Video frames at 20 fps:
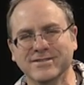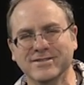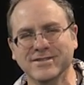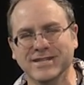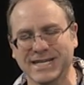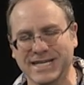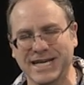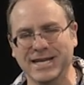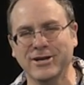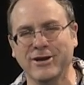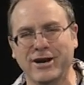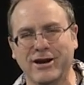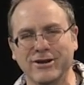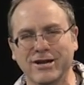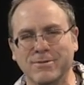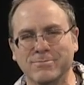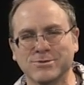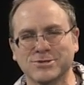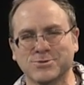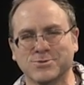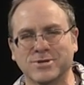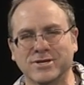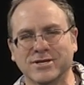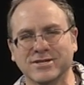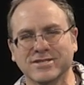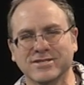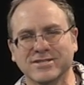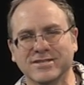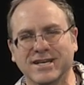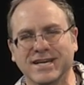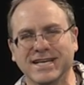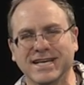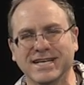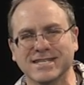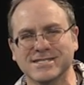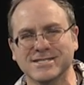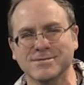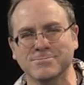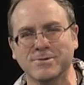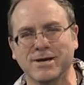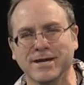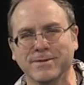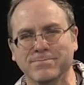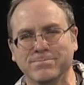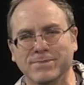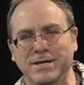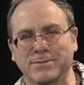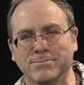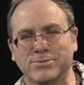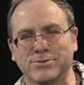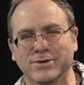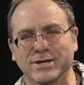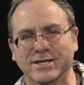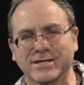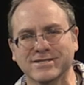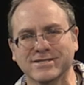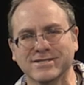Like, I know how numbers work, I guess, is my big point.